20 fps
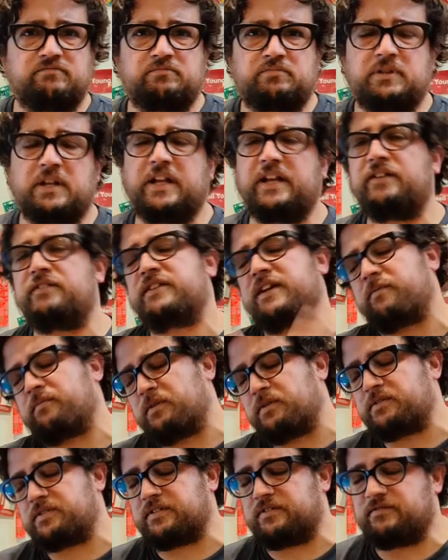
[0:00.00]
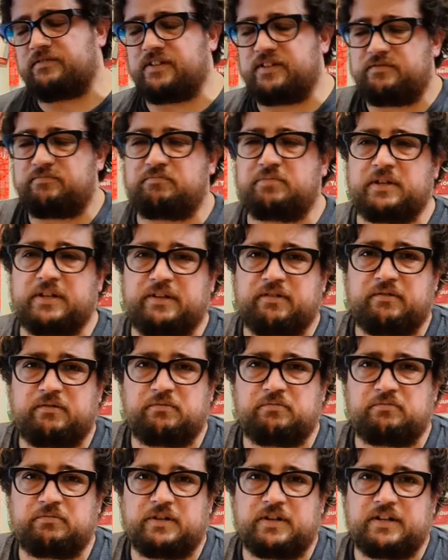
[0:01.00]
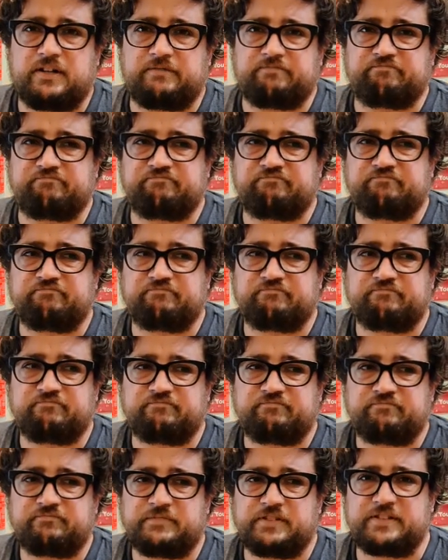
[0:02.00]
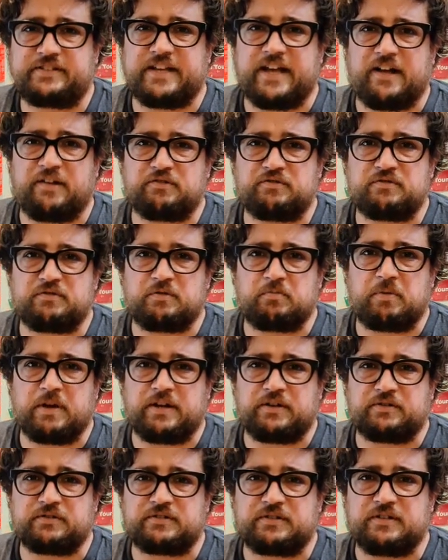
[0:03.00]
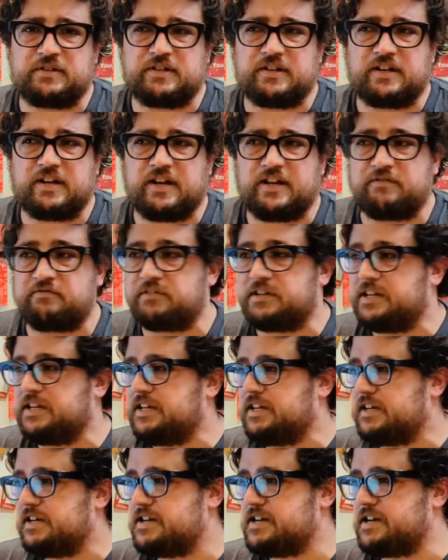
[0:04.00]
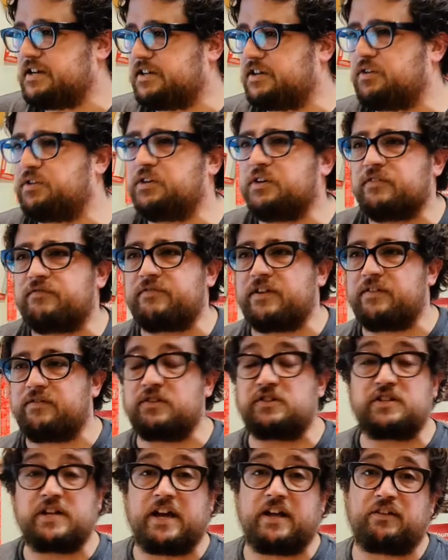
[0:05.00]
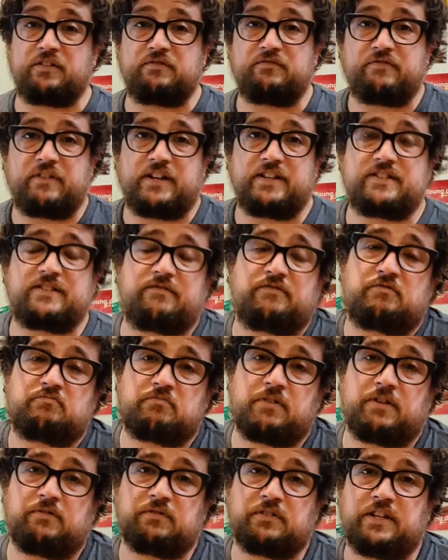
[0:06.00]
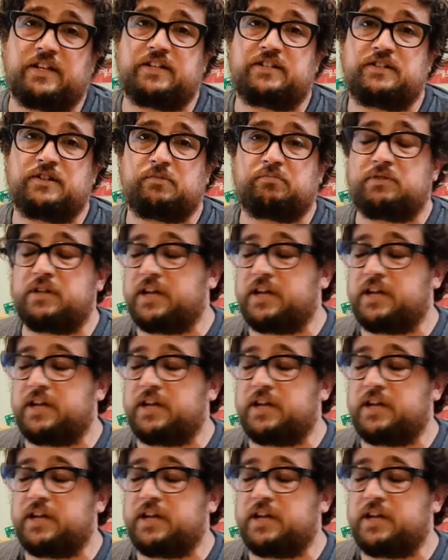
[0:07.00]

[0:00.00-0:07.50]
play you demos and play the sounds through the pedals so you can kind of go to your favorite channel and find stuff that might relate to your